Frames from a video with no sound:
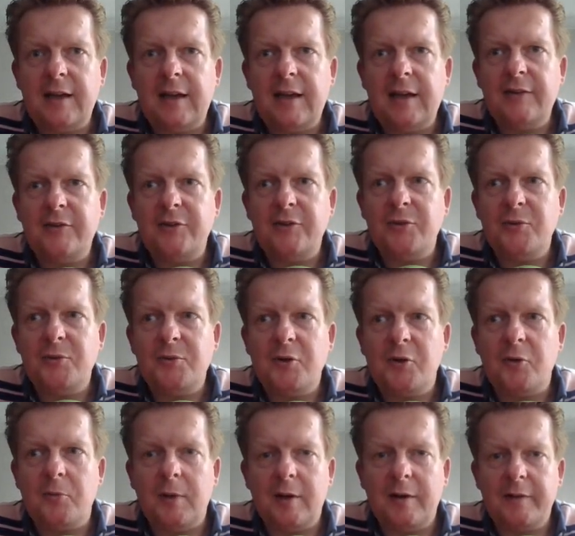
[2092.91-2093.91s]
into the
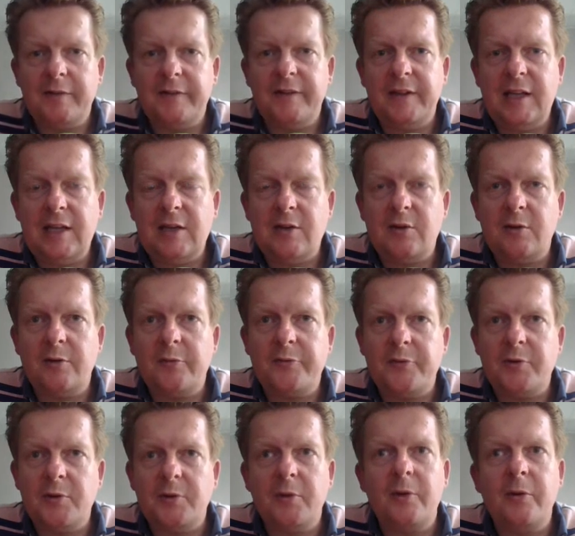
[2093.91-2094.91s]
quality
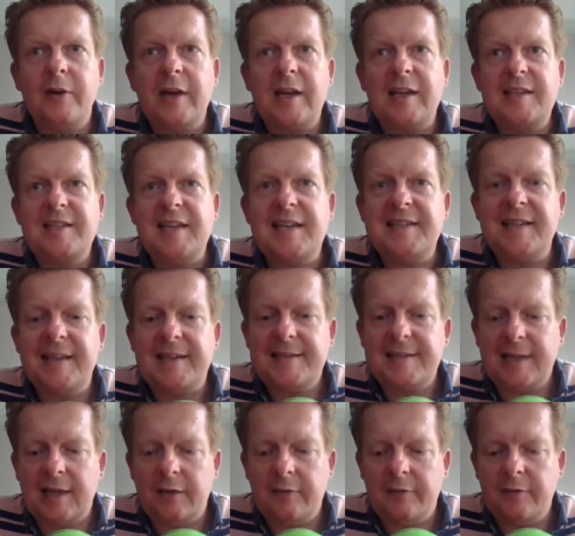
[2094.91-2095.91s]
of your existing
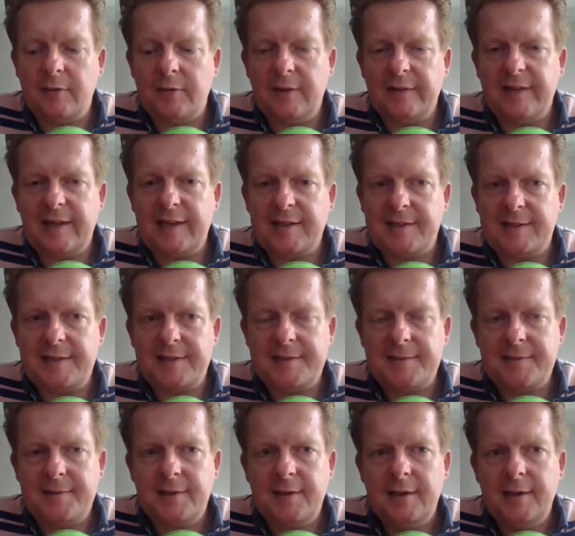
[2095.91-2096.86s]
set of unit tests.